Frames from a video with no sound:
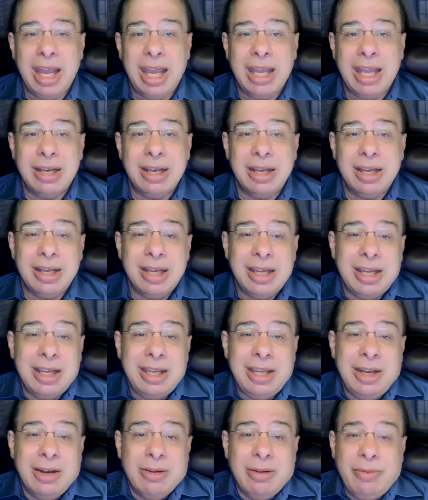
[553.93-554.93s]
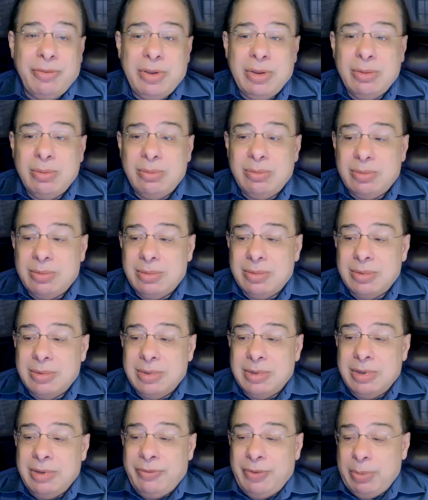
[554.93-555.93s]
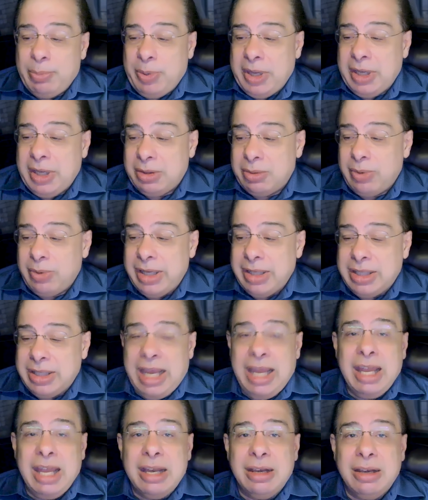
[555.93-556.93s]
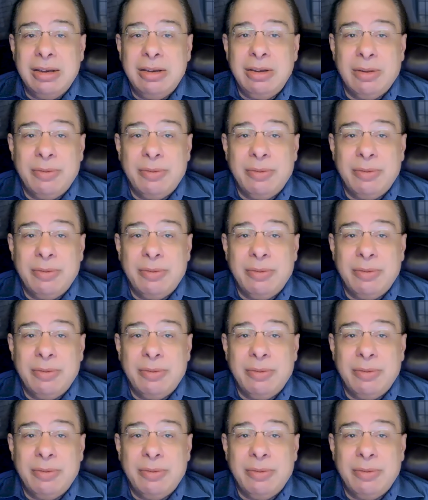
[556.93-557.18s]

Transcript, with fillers: and you know if you if you pick the right 10,